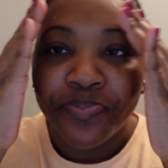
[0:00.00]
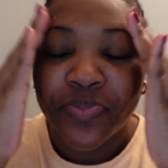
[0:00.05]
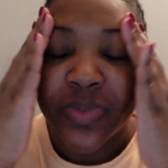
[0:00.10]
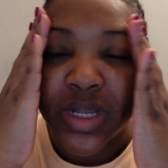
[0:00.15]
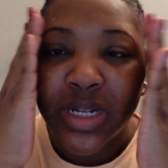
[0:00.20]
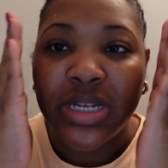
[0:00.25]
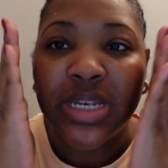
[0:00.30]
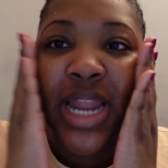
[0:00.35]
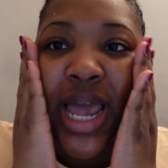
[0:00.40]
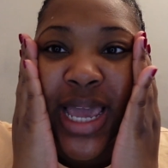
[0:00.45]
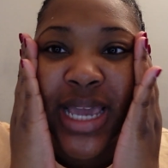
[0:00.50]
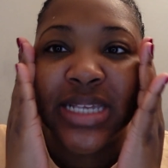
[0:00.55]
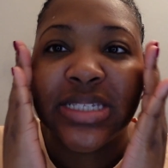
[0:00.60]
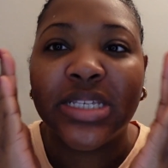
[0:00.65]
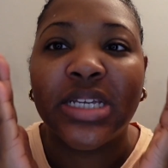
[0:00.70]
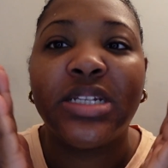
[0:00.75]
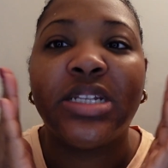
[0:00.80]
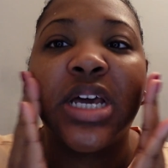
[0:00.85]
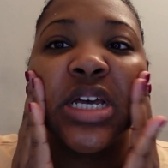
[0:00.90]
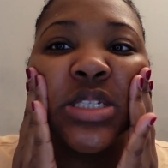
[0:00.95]
nice.
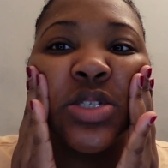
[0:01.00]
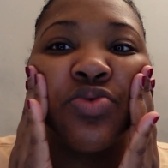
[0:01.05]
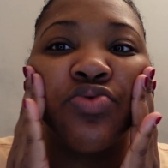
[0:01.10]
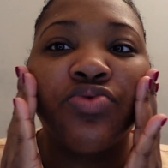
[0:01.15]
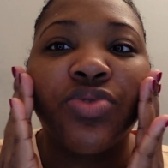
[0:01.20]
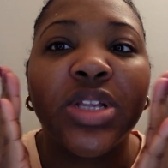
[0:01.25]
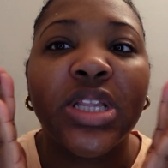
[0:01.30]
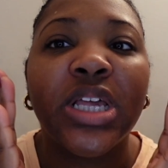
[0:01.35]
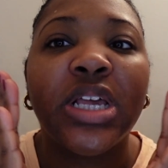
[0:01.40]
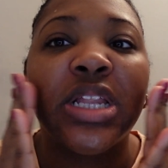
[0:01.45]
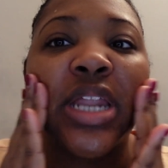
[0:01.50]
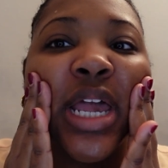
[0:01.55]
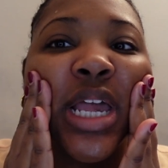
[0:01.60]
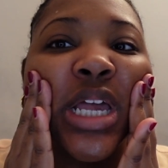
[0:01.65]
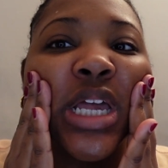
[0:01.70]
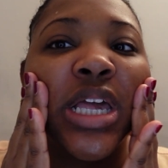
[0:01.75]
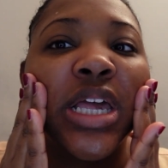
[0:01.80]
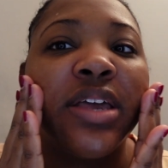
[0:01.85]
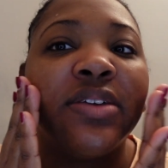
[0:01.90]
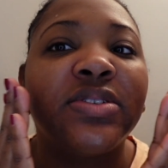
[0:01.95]
It doesn't really, like,
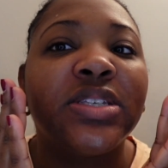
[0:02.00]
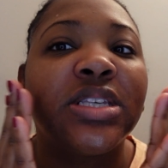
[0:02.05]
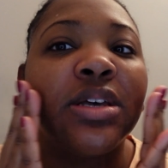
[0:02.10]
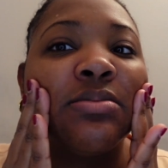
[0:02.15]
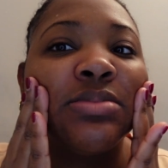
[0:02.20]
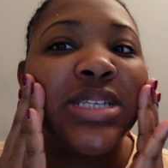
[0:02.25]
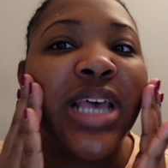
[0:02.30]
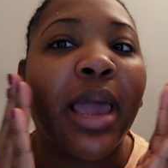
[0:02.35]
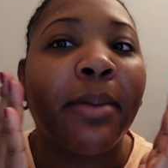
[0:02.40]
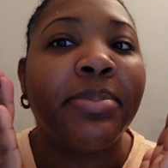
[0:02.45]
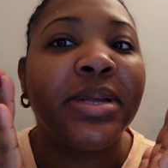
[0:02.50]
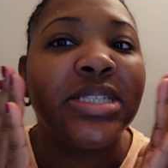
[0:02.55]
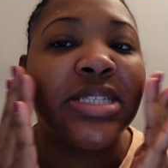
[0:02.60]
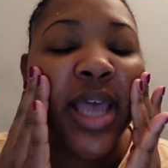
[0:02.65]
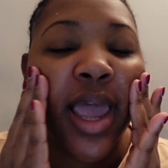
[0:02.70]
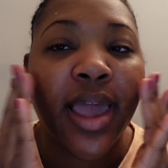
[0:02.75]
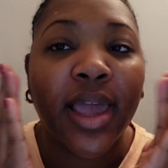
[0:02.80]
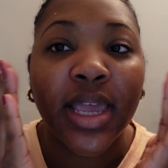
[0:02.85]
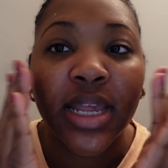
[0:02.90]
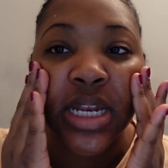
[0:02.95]
it gives some type of
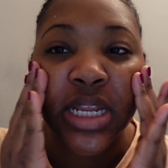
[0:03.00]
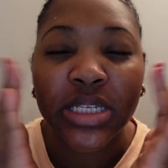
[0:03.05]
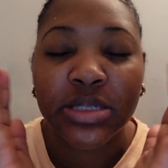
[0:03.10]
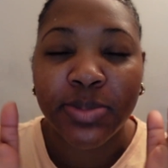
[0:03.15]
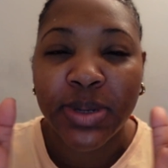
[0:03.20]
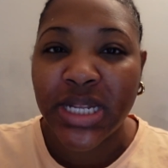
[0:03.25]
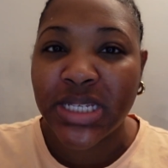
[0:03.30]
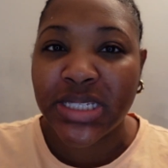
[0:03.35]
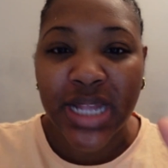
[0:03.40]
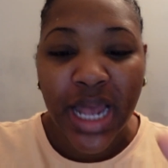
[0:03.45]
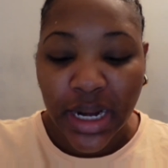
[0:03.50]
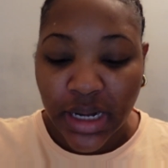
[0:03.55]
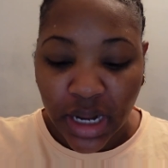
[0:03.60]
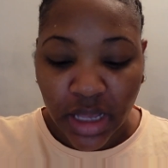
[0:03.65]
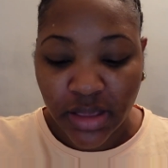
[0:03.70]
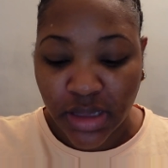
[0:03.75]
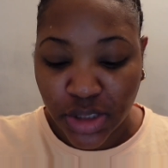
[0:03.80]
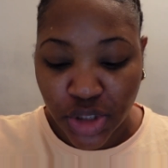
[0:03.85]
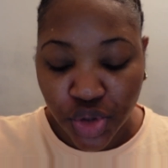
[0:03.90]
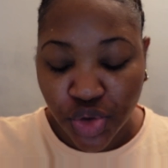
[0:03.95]
tackiness, but it's not
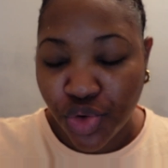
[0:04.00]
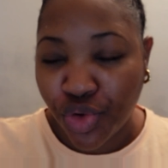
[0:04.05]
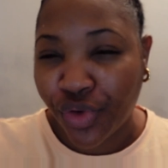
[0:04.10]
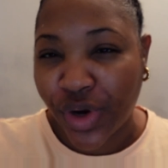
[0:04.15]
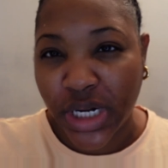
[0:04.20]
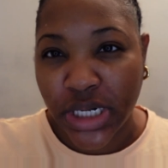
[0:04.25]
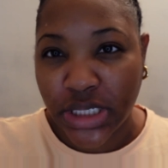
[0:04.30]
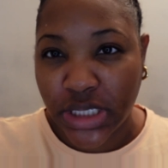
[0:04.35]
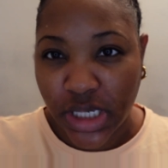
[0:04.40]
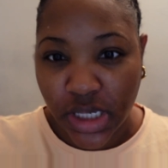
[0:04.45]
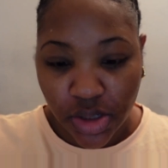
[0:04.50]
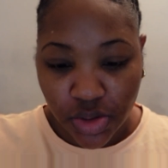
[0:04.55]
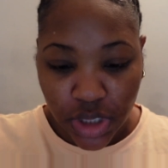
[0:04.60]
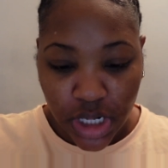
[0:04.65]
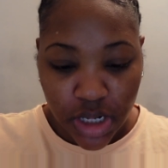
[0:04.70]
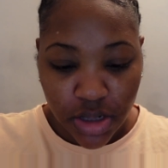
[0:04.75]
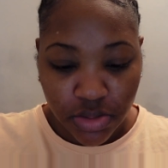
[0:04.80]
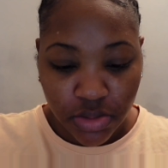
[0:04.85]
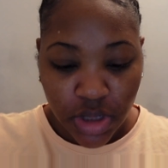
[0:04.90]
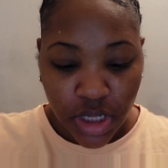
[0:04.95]
nothing too crazy, you
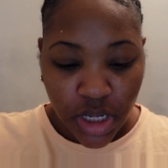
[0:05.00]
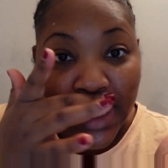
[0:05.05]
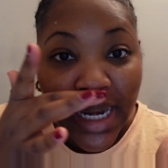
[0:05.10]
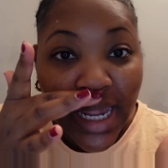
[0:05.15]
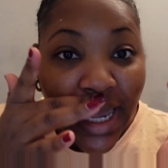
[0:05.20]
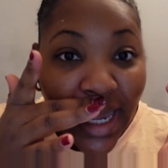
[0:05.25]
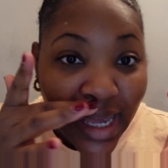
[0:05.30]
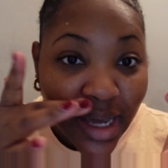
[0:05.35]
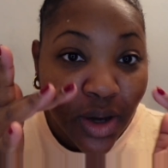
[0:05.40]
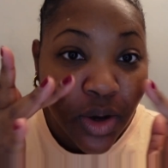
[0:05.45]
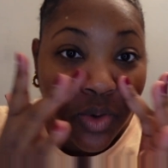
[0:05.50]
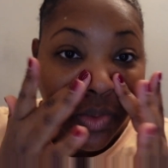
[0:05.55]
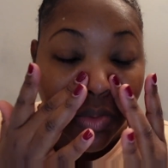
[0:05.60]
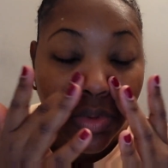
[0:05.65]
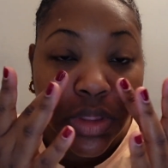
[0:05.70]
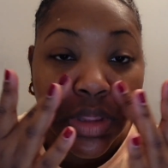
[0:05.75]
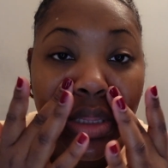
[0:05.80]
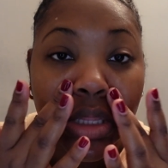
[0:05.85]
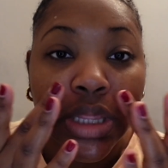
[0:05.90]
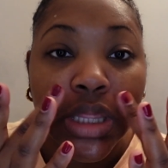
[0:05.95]
know? Now,
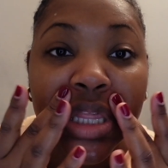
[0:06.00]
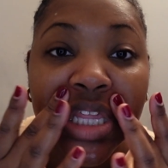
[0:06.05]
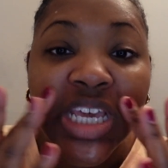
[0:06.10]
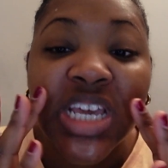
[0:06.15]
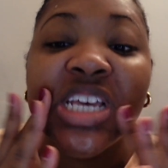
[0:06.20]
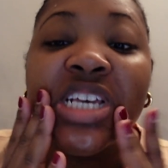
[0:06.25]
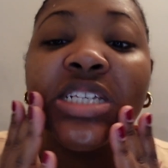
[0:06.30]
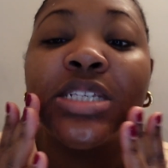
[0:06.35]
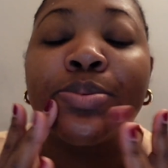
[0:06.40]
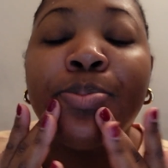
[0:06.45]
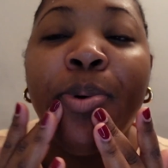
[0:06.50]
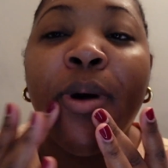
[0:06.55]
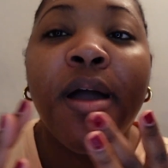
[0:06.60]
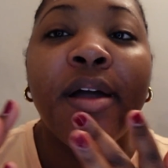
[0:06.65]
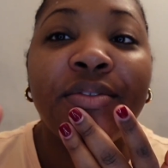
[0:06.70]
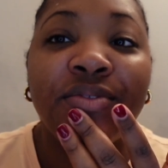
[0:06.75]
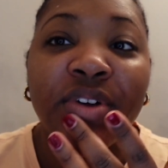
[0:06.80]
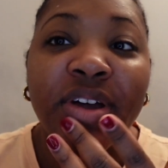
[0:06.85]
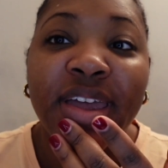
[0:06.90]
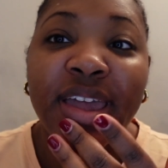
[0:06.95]
this
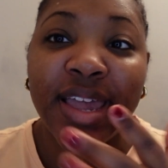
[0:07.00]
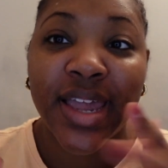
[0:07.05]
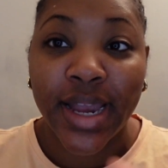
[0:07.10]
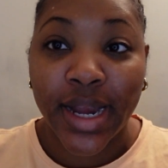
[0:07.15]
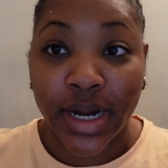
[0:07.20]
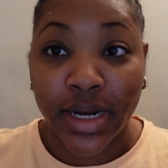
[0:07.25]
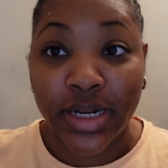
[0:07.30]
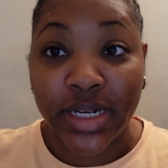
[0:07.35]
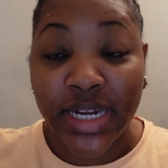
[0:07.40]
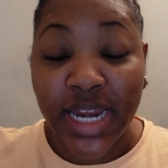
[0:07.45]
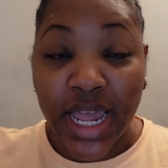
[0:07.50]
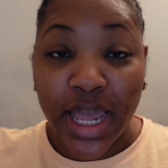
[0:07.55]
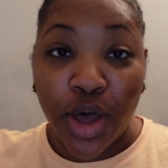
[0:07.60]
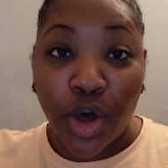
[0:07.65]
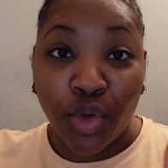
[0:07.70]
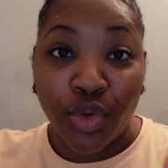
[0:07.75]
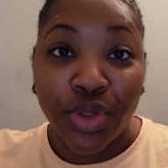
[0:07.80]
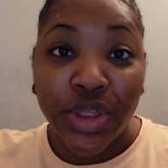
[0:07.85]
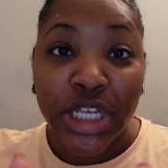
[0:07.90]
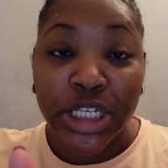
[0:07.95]
part right here.
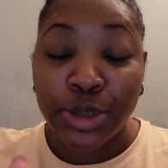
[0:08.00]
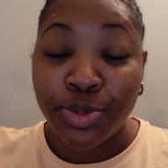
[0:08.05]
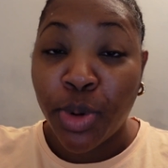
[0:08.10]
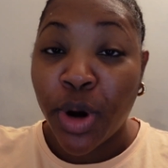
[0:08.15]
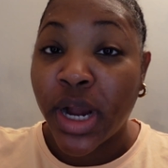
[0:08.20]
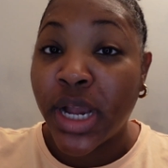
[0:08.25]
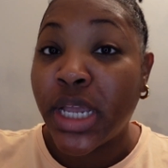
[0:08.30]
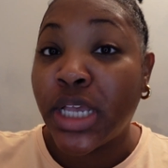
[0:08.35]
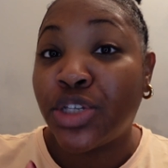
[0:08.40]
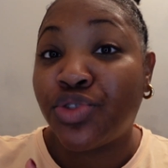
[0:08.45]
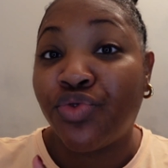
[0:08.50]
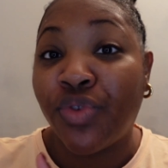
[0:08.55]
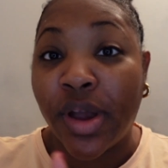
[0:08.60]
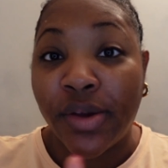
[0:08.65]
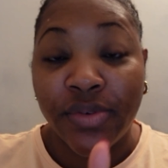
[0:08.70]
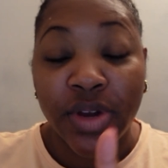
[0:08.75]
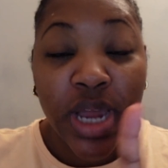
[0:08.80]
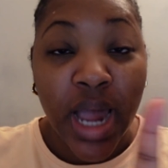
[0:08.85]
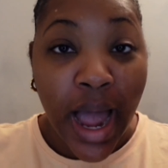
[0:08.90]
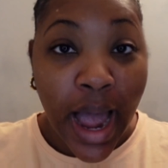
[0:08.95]
Now, this part is
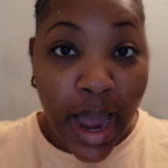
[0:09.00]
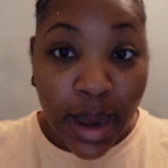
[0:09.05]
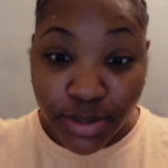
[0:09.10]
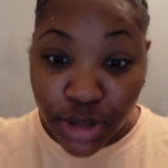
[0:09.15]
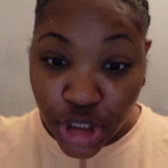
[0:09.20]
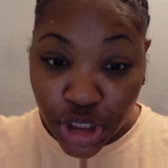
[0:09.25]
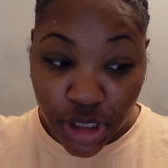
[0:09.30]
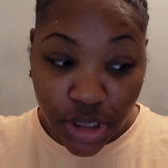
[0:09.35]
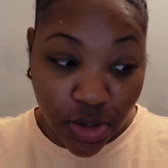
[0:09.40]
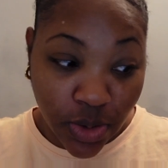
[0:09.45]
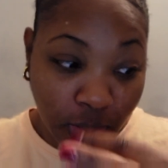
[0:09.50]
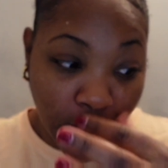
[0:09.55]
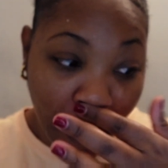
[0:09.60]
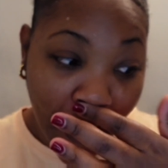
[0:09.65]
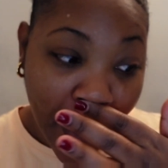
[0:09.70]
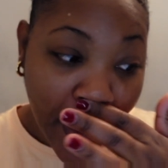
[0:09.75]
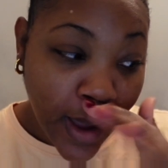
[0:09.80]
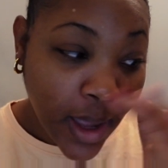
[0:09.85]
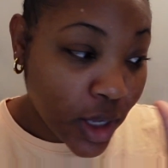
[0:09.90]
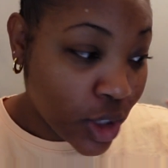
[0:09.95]
very optional.
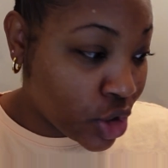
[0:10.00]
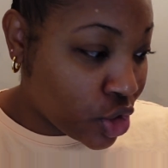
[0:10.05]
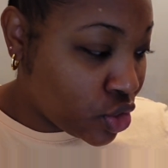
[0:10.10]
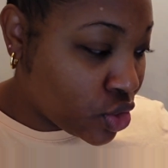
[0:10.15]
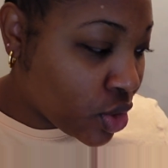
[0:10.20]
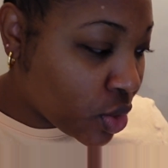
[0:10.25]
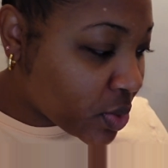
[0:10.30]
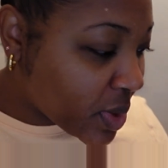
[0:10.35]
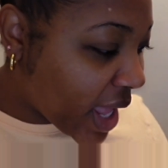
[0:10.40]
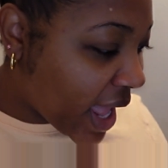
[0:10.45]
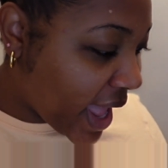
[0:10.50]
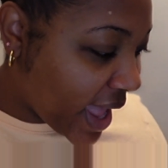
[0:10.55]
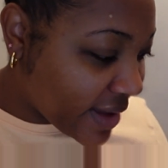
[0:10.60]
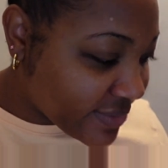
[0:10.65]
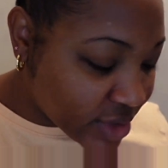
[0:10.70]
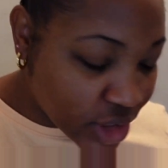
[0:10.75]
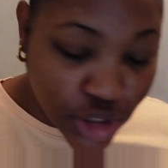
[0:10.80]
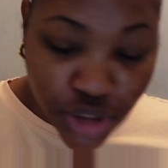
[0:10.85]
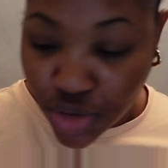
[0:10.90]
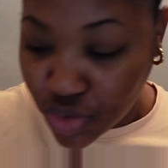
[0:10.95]
You don't have
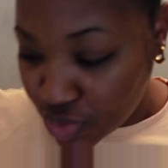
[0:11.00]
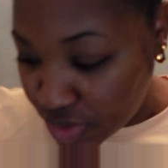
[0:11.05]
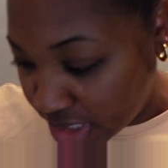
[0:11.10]
to do